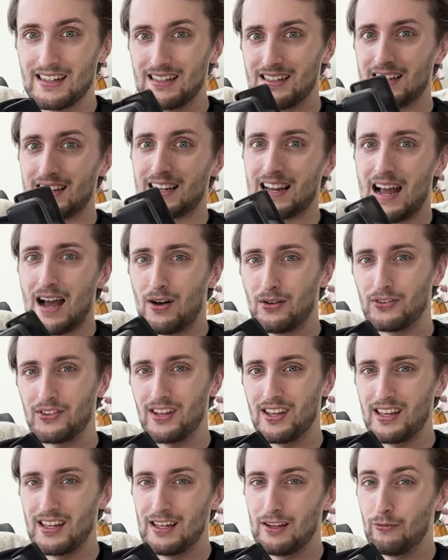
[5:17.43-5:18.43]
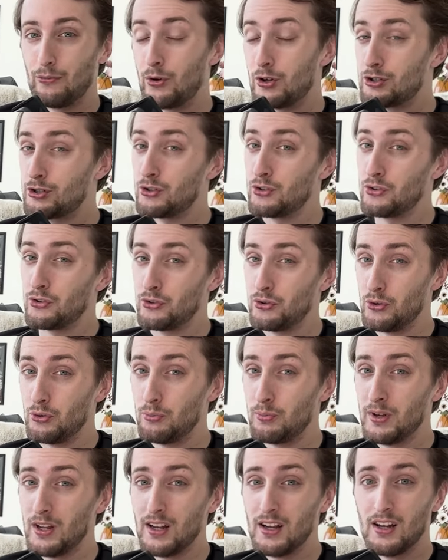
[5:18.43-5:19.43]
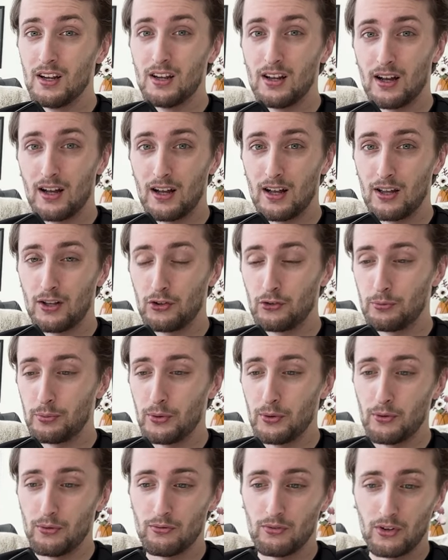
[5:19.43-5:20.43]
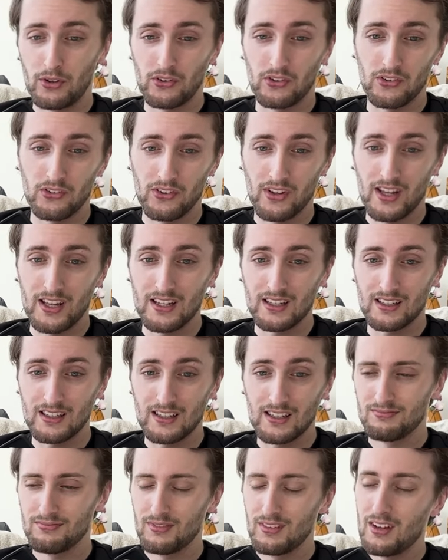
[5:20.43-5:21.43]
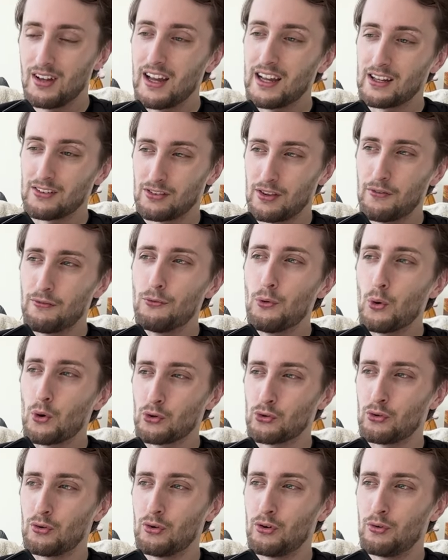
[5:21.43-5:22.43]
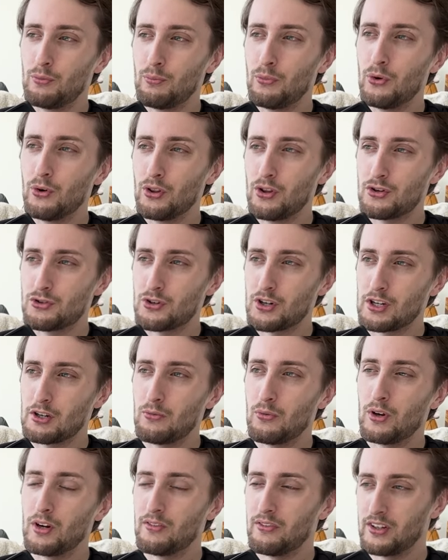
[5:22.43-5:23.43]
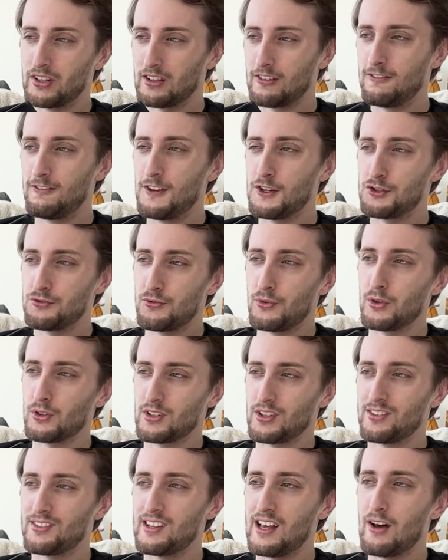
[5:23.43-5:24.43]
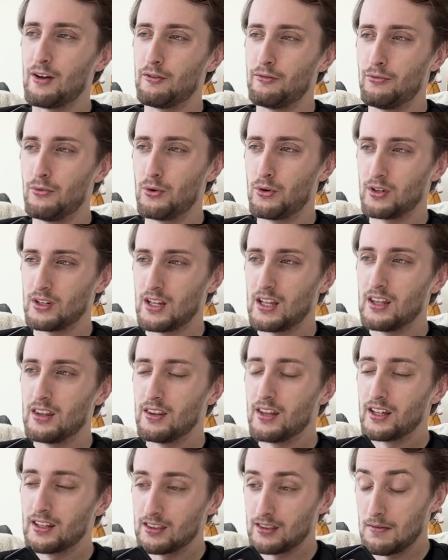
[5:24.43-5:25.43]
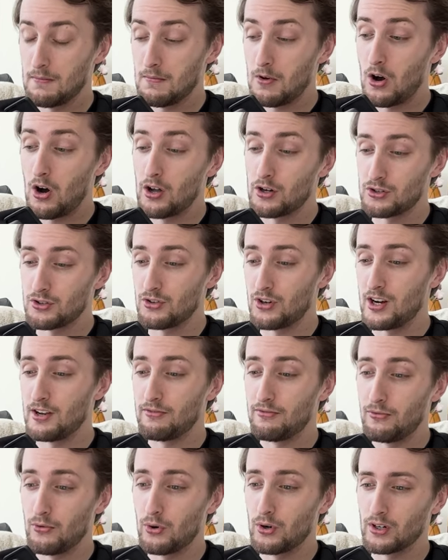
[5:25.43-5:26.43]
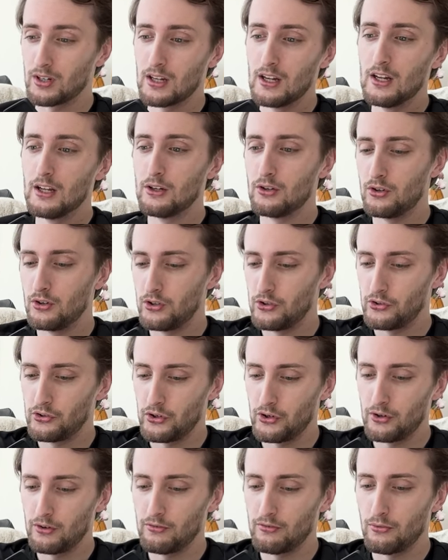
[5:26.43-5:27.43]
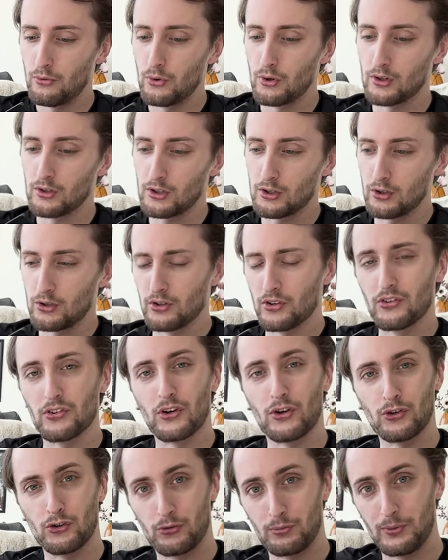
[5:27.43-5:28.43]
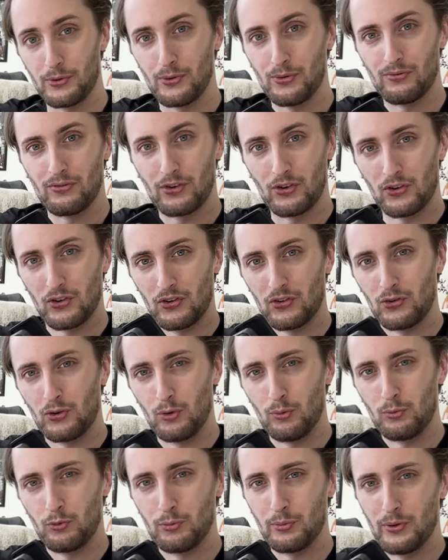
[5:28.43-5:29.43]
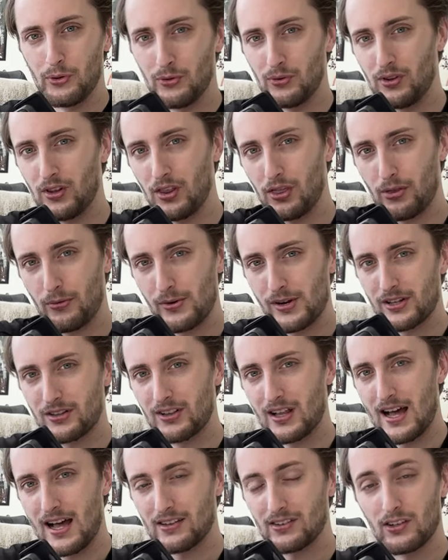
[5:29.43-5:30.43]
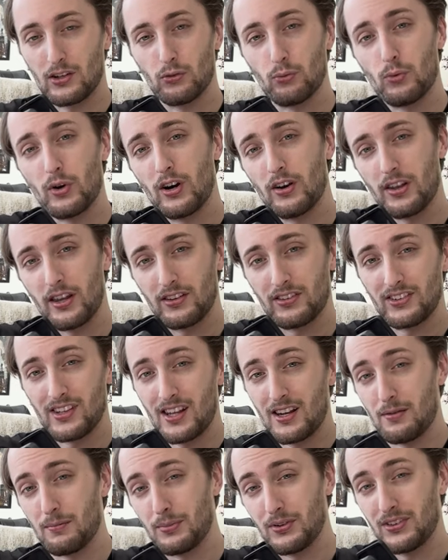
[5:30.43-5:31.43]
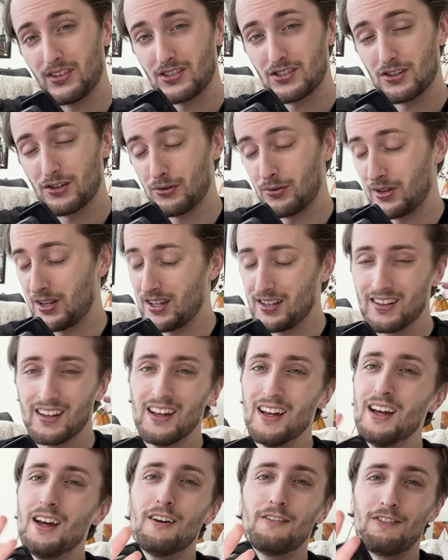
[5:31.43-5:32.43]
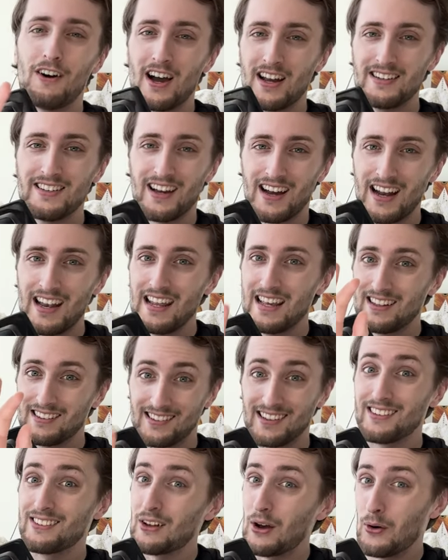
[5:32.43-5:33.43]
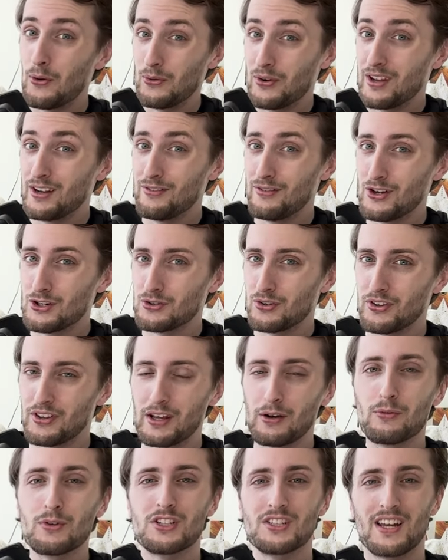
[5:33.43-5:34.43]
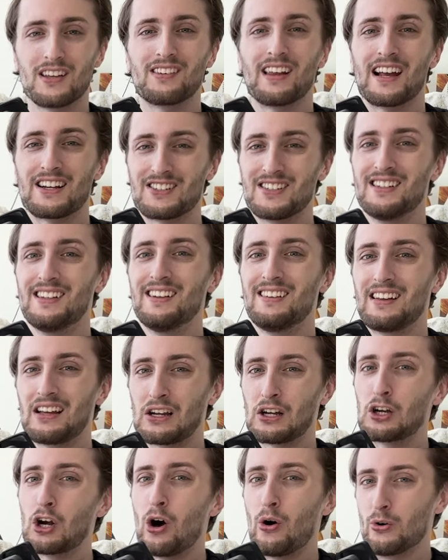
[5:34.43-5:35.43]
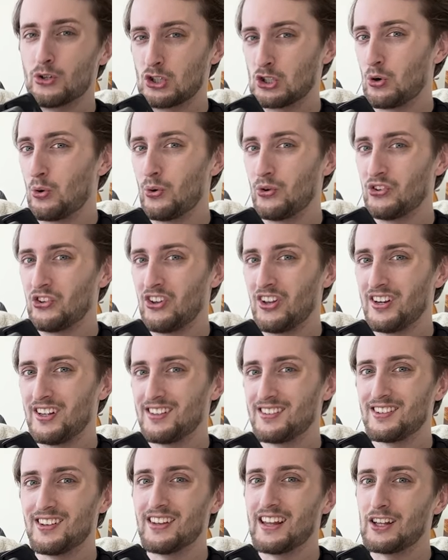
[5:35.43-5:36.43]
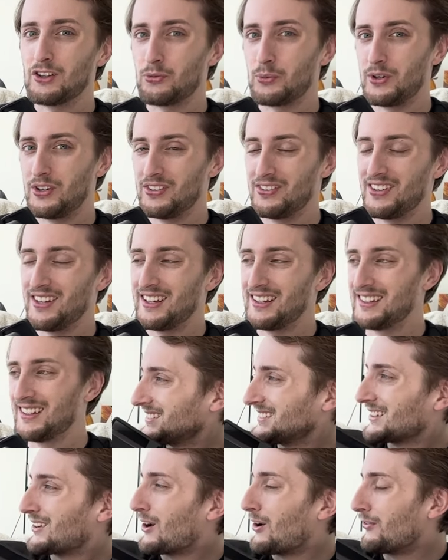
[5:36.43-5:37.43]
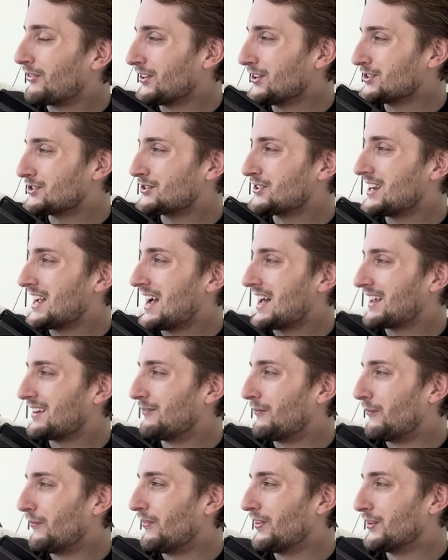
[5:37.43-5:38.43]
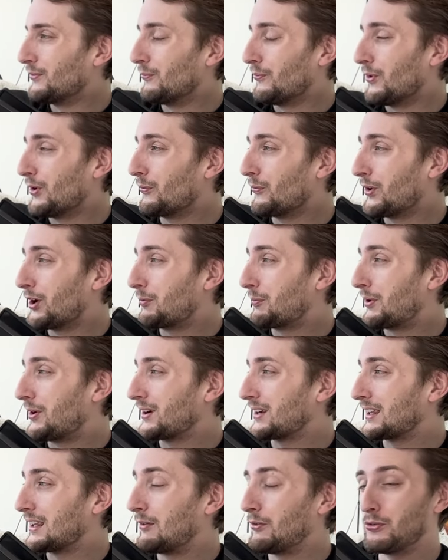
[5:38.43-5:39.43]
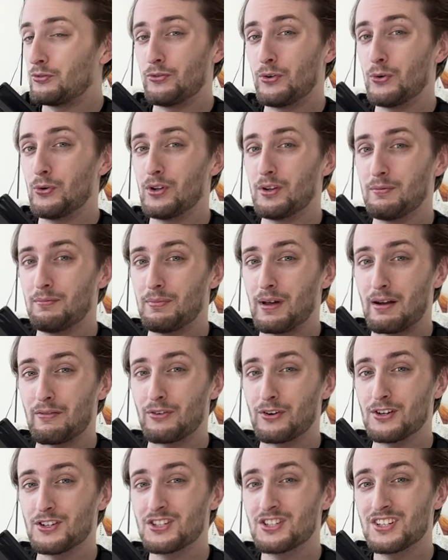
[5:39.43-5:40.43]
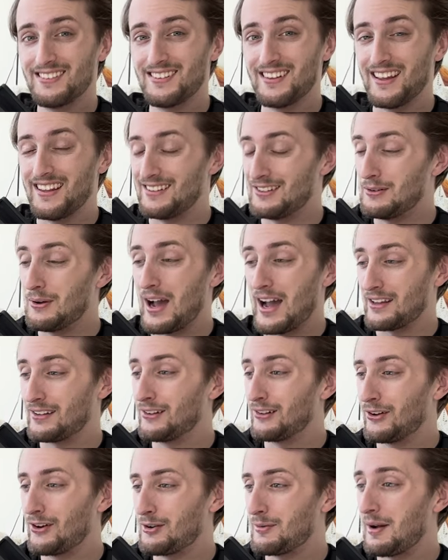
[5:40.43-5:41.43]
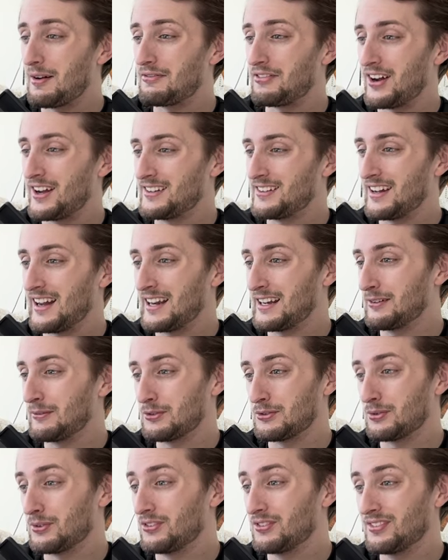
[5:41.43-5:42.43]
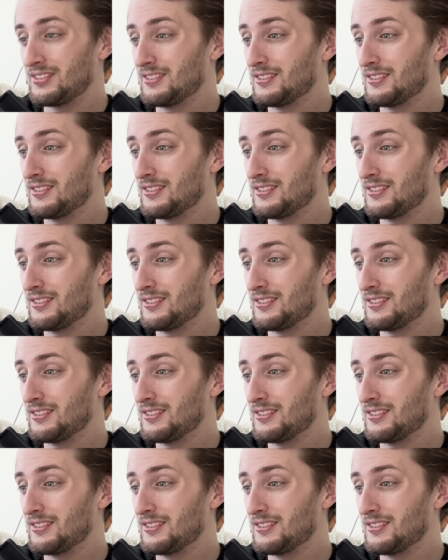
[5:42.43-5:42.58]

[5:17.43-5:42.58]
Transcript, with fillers: eating out to in what your soup uh, spoon versus like I guess the forks are more the tricky one of like the fish fork, the salad fork, and like the entree fork, your dessert fork, your dessert spoon versus soup spoon, the three glasses, where they sit in position to it. Fine dining is its own individual thing, which yes, I actually did take a college course on it. So that's where it's like the golf industry had one weird perk, and that was food and beverage. And you had to learn about fine dining, which was